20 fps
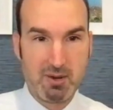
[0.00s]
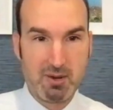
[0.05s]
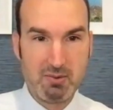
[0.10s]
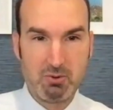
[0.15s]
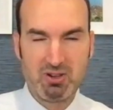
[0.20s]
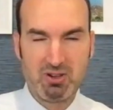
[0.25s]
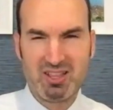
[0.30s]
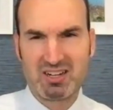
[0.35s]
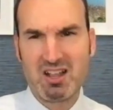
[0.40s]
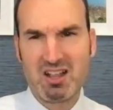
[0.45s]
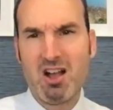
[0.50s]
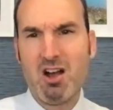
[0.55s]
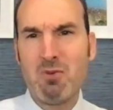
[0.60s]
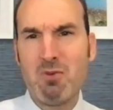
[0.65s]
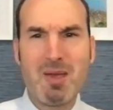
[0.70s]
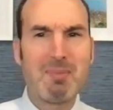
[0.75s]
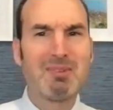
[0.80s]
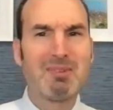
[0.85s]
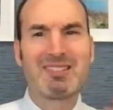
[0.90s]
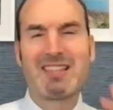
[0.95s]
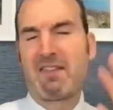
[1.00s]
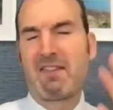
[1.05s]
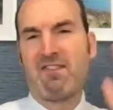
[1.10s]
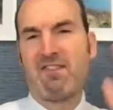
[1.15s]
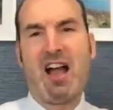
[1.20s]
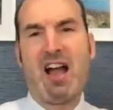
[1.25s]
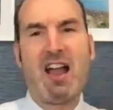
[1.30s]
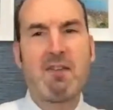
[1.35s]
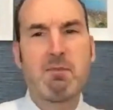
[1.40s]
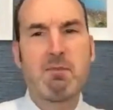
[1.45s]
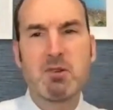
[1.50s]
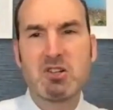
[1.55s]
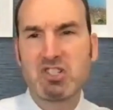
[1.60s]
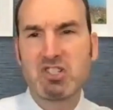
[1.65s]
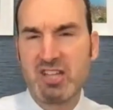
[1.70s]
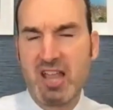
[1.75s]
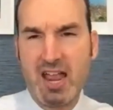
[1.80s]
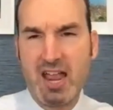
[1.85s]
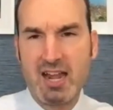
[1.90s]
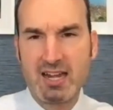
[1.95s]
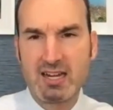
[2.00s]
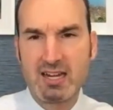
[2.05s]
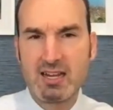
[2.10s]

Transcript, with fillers: People are like, oh, maybe it's like 5%.